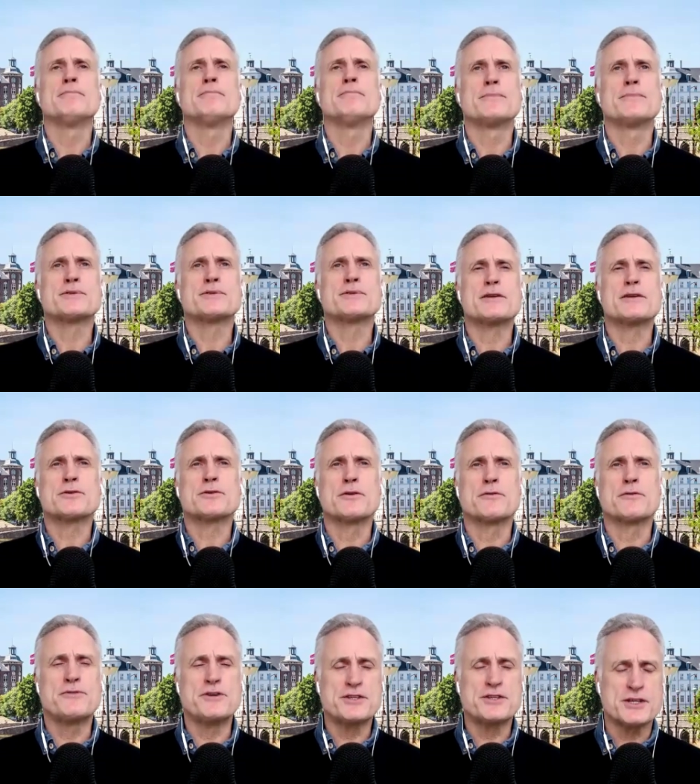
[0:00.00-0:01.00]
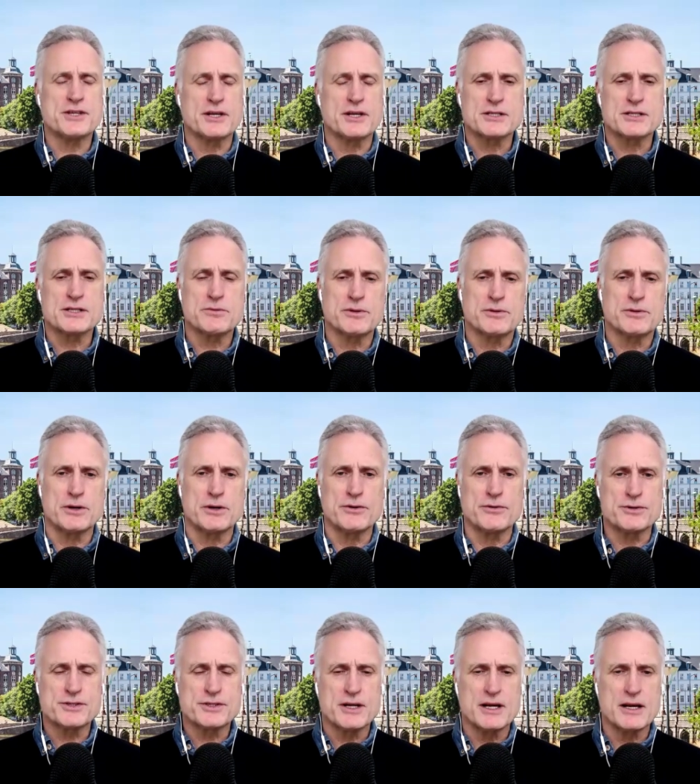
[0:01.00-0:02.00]
so that sort of fits, I guess, with what
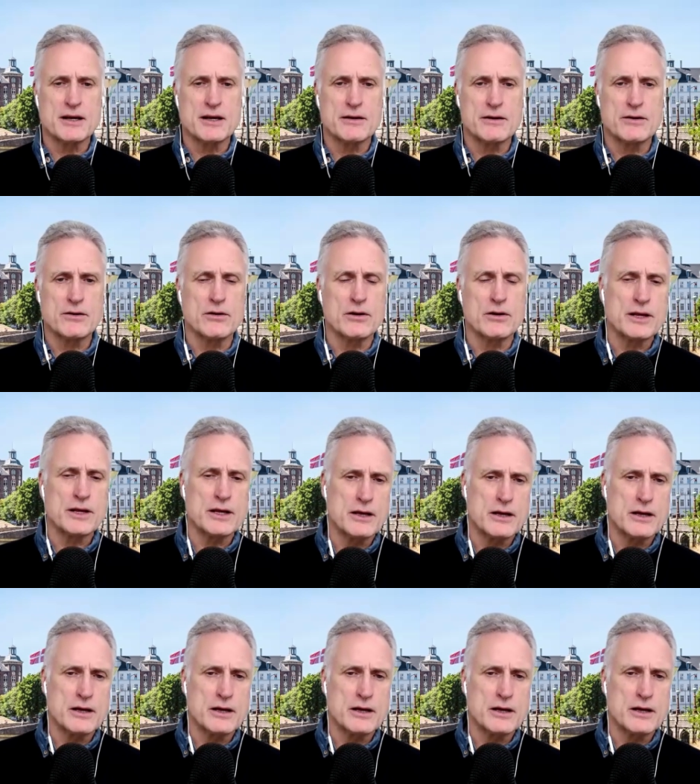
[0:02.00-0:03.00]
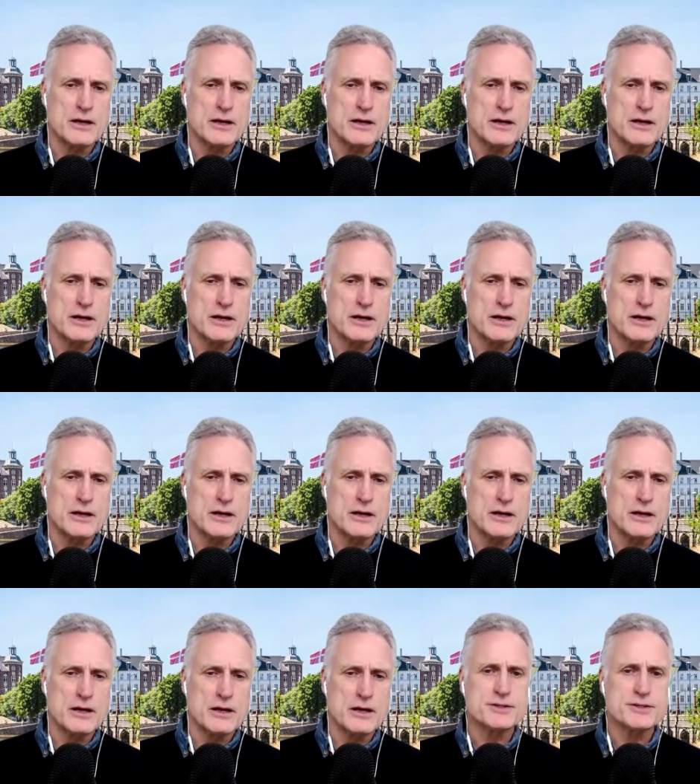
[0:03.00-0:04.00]
you were saying earlier, evolutionary
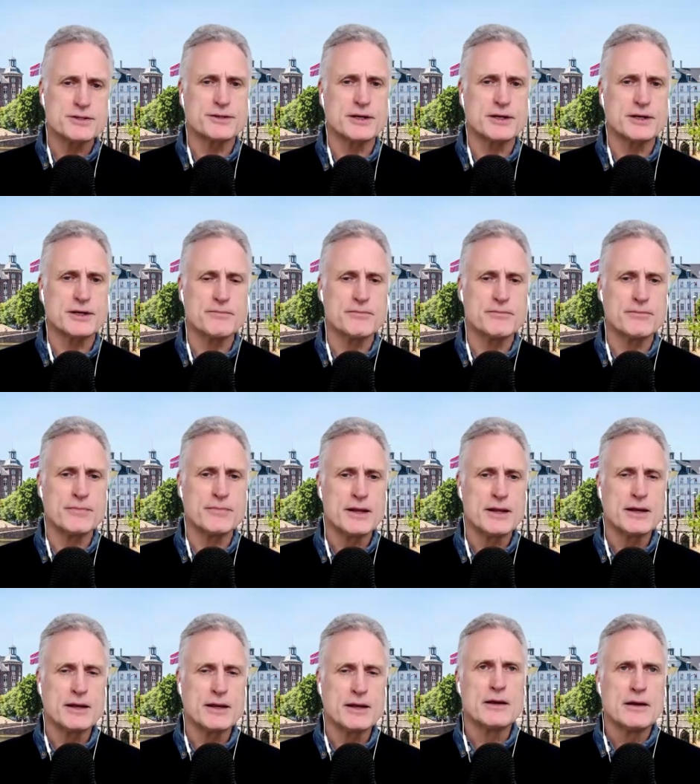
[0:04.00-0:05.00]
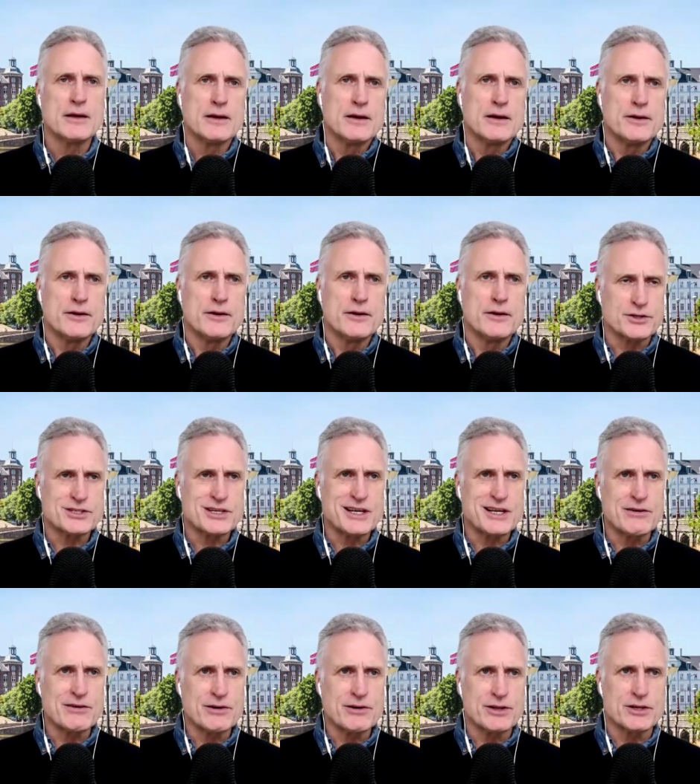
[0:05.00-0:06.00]
wise, that not just
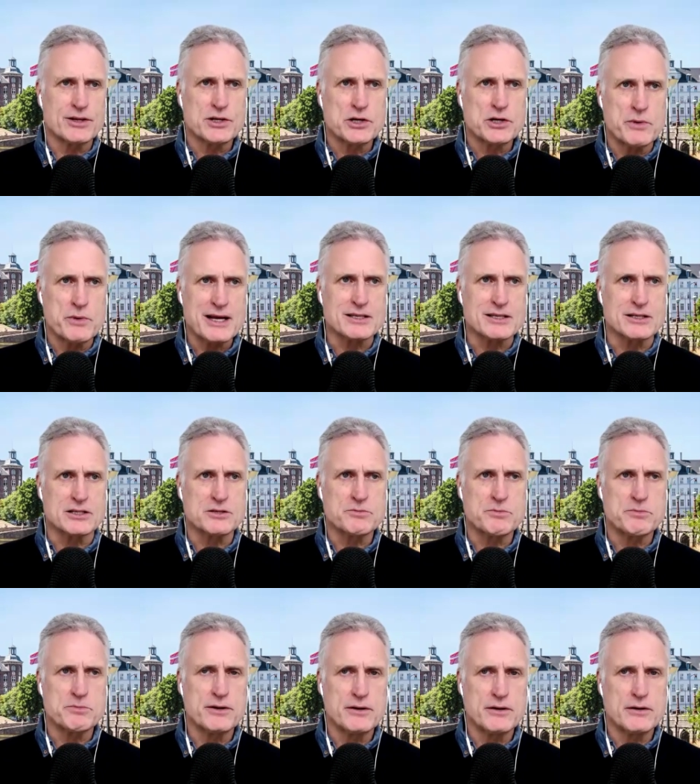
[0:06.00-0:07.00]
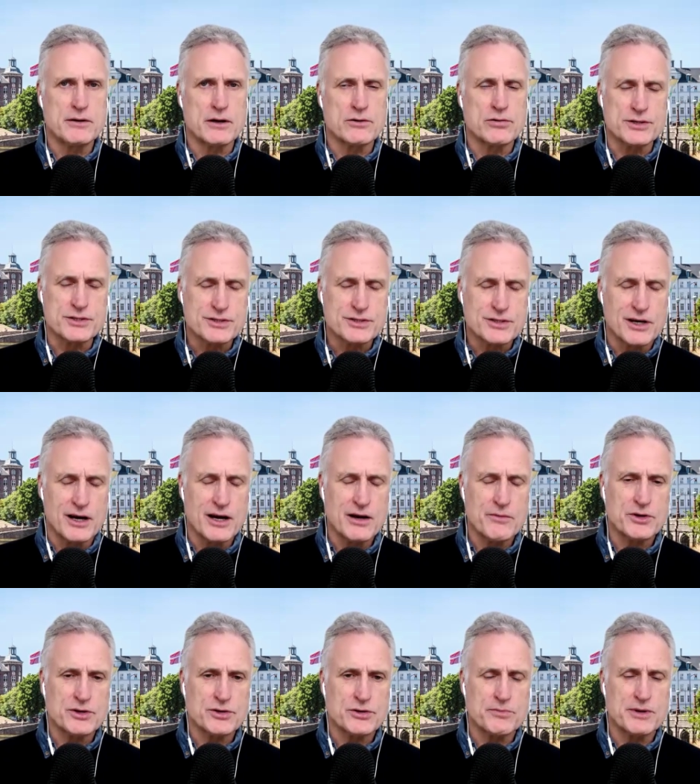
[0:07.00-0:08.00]
getting rid of the 2Xs, but across
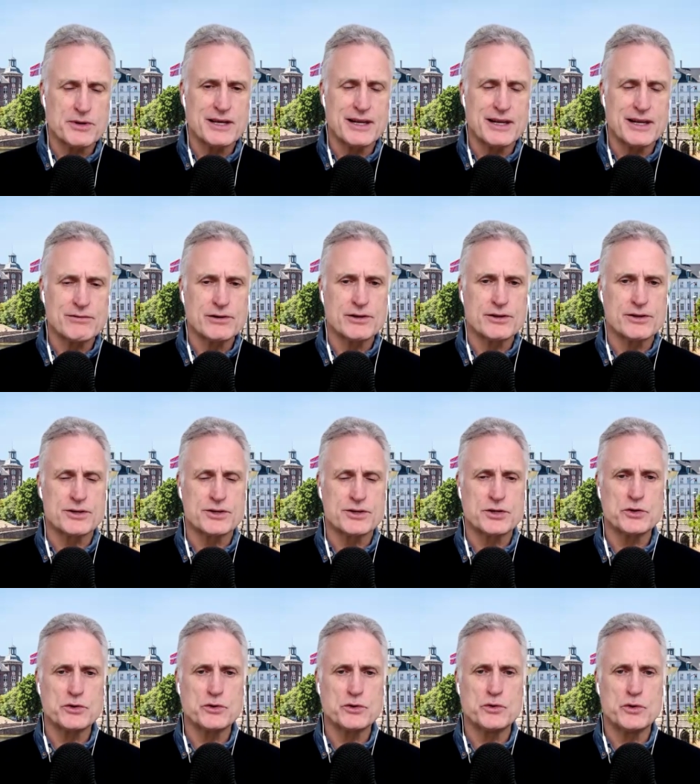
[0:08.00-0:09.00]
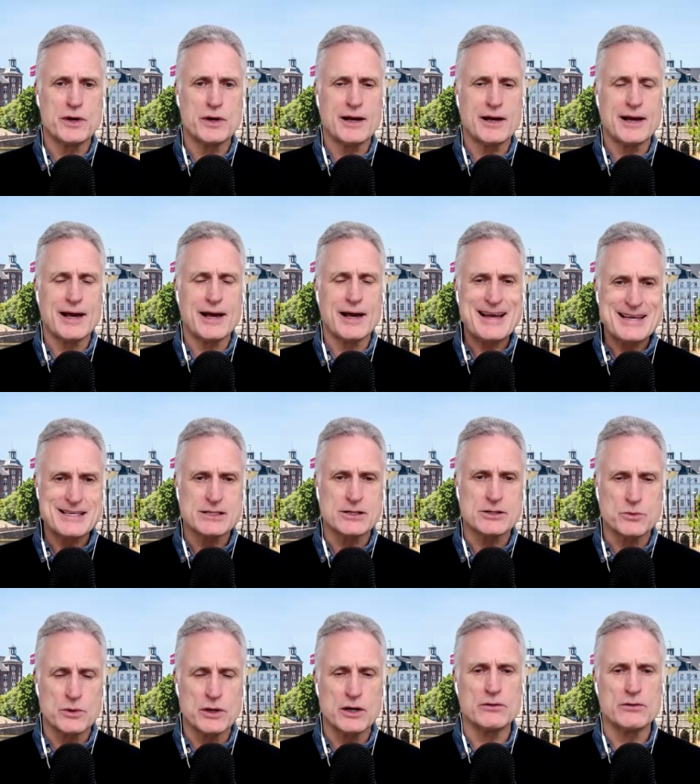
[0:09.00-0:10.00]
time we should be getting rid of the 2As
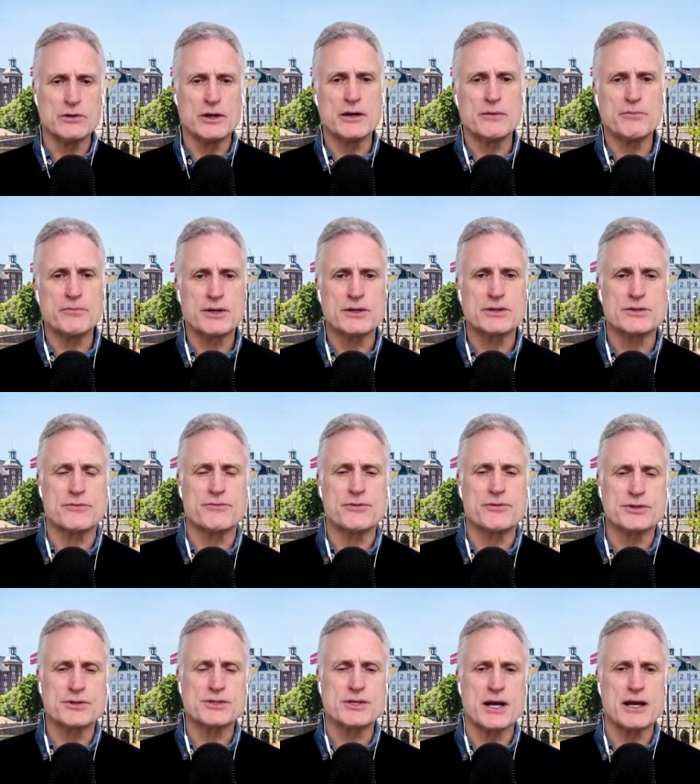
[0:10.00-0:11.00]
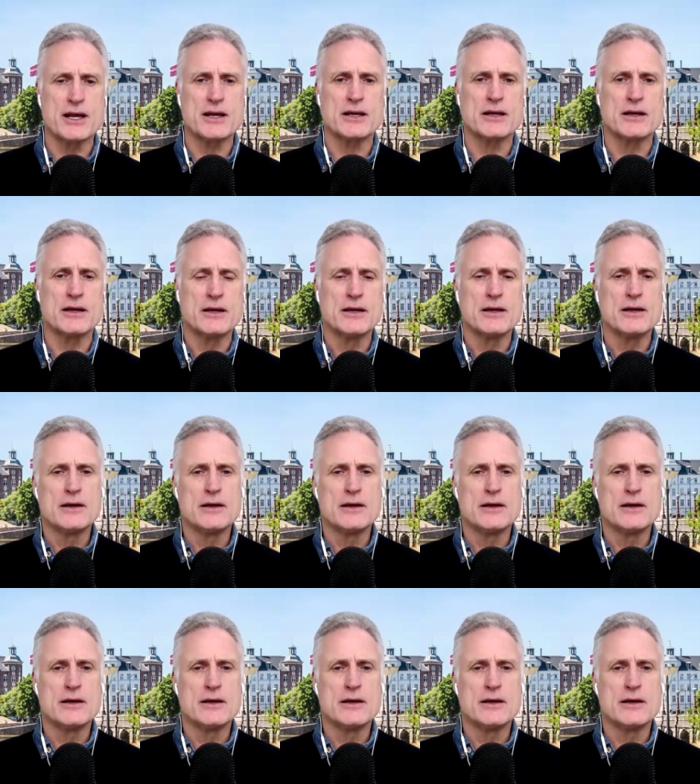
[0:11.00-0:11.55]
as well, right? Because if you're saying